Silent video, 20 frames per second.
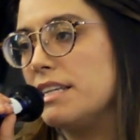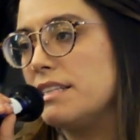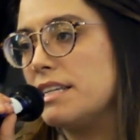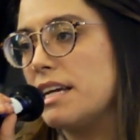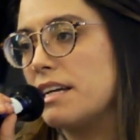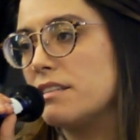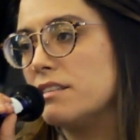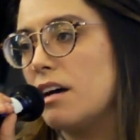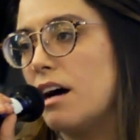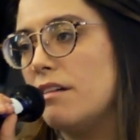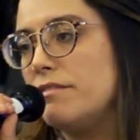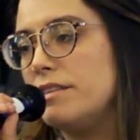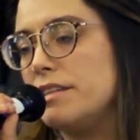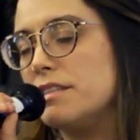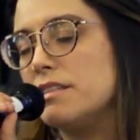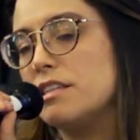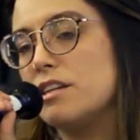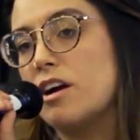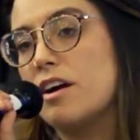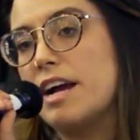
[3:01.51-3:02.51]
exec's
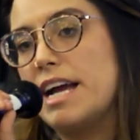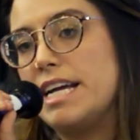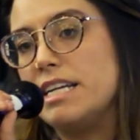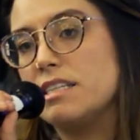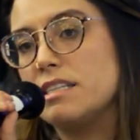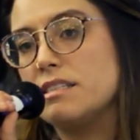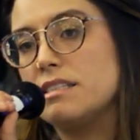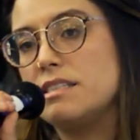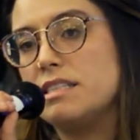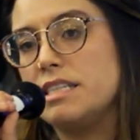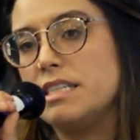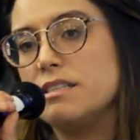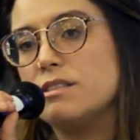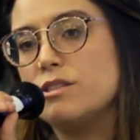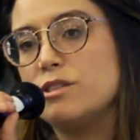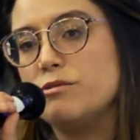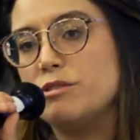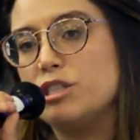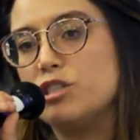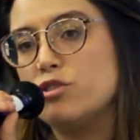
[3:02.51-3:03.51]
office and our agencies
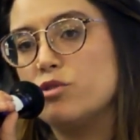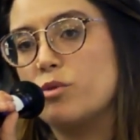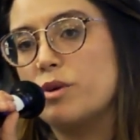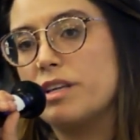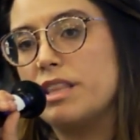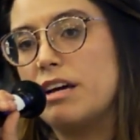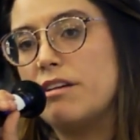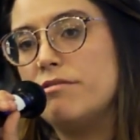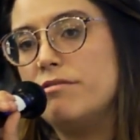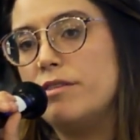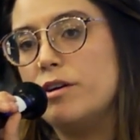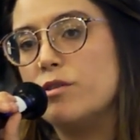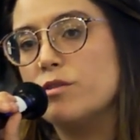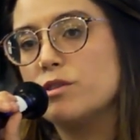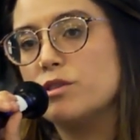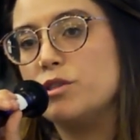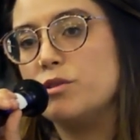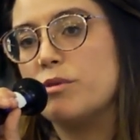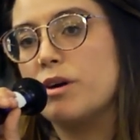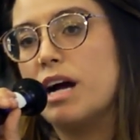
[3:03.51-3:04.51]
to ensure that
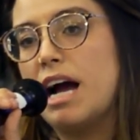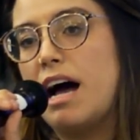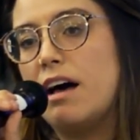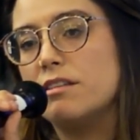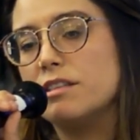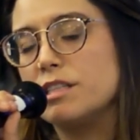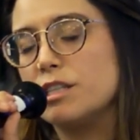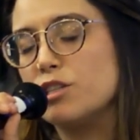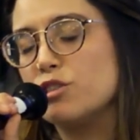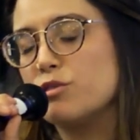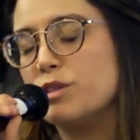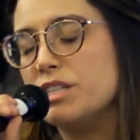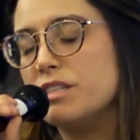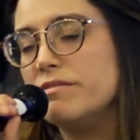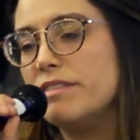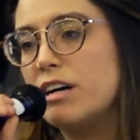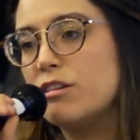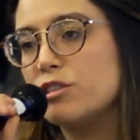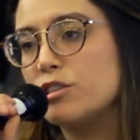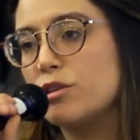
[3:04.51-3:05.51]
folks who are housing choice
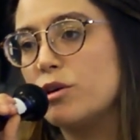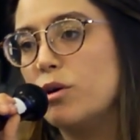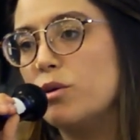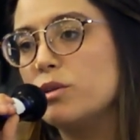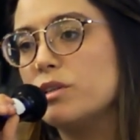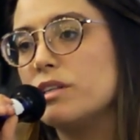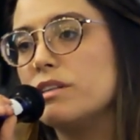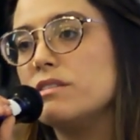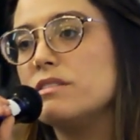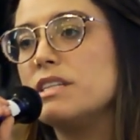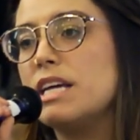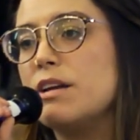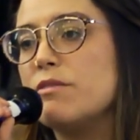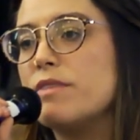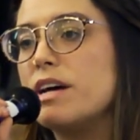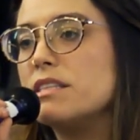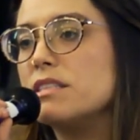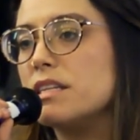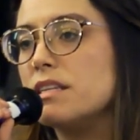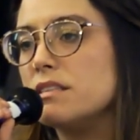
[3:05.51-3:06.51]
voucher holders and
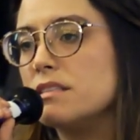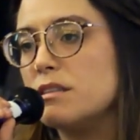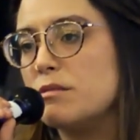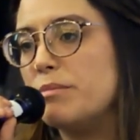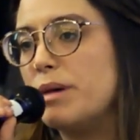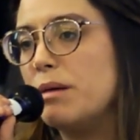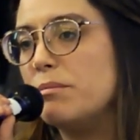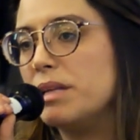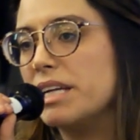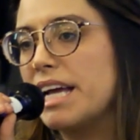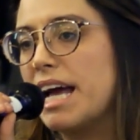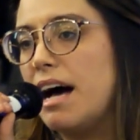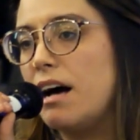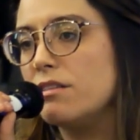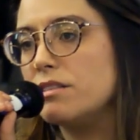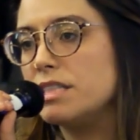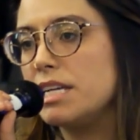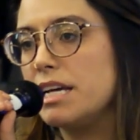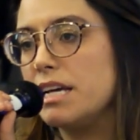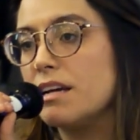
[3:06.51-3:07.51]
residents of public
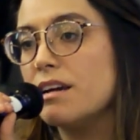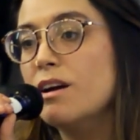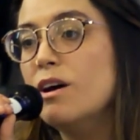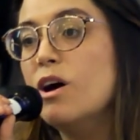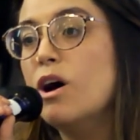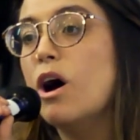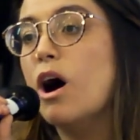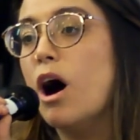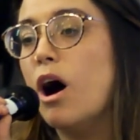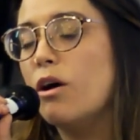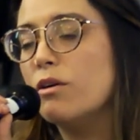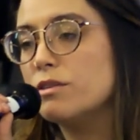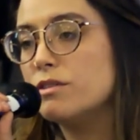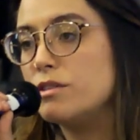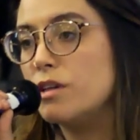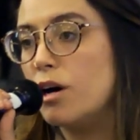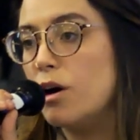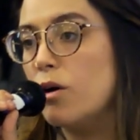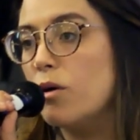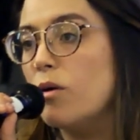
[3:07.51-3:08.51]
housing
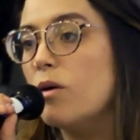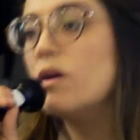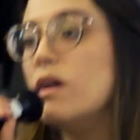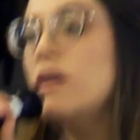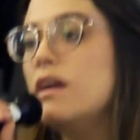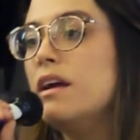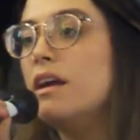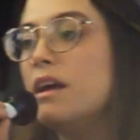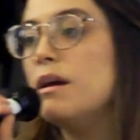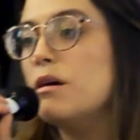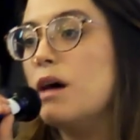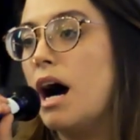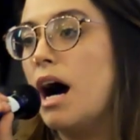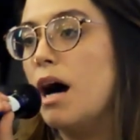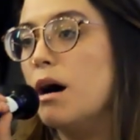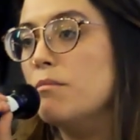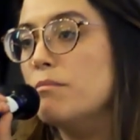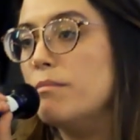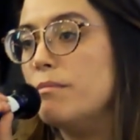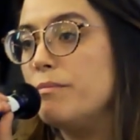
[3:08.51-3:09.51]
also
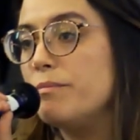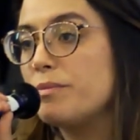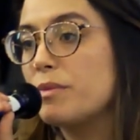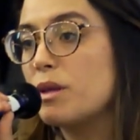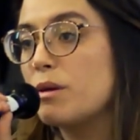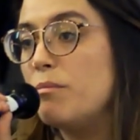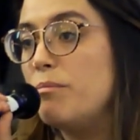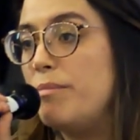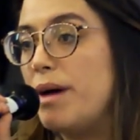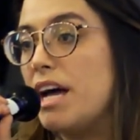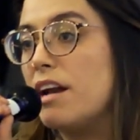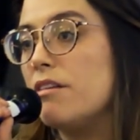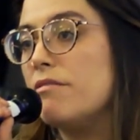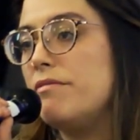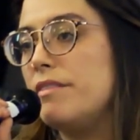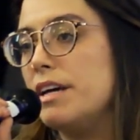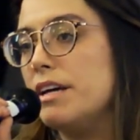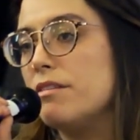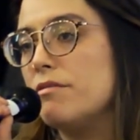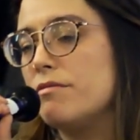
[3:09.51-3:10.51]

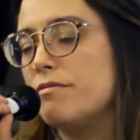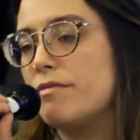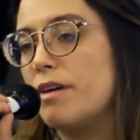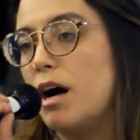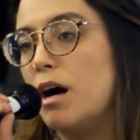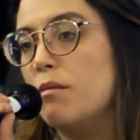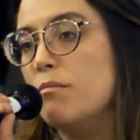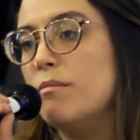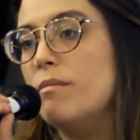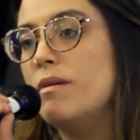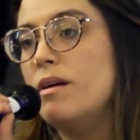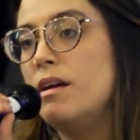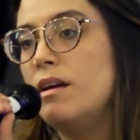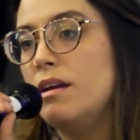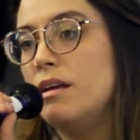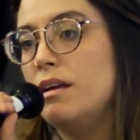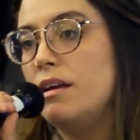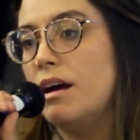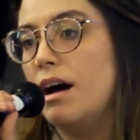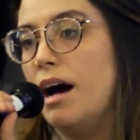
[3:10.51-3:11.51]
benefit from
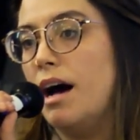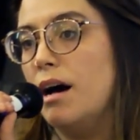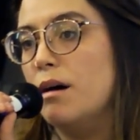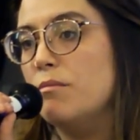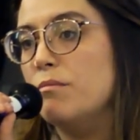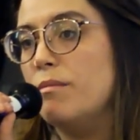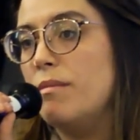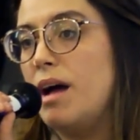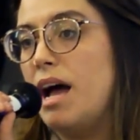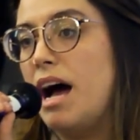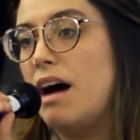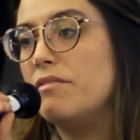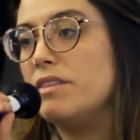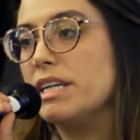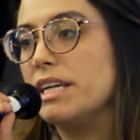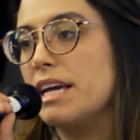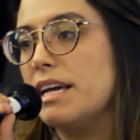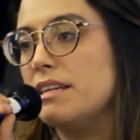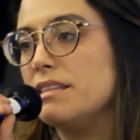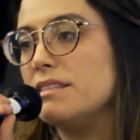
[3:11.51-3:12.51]

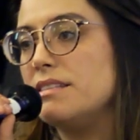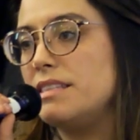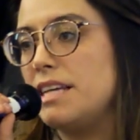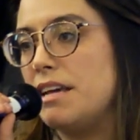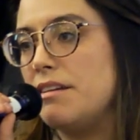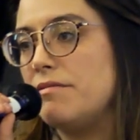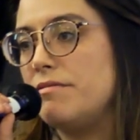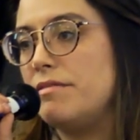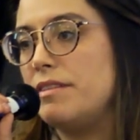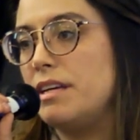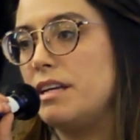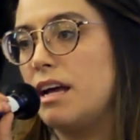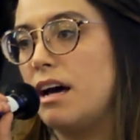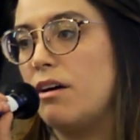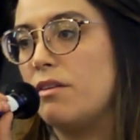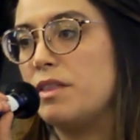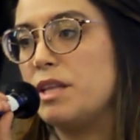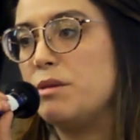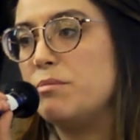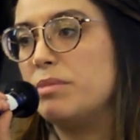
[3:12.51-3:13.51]
having a safe and
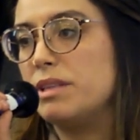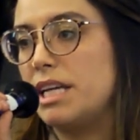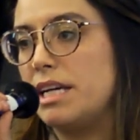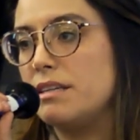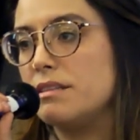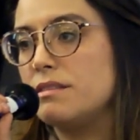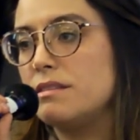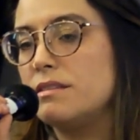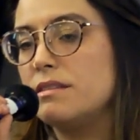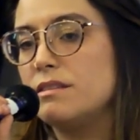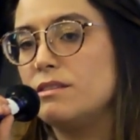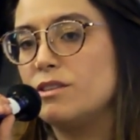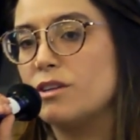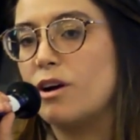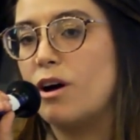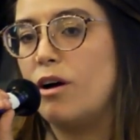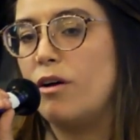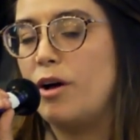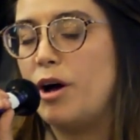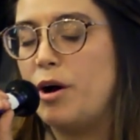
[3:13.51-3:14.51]
healthy place to
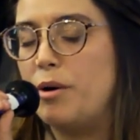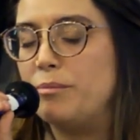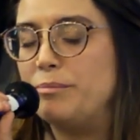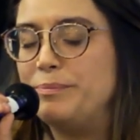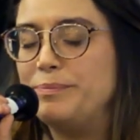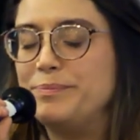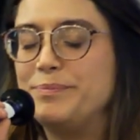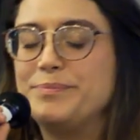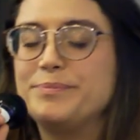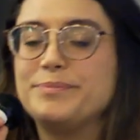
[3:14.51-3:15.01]
call home.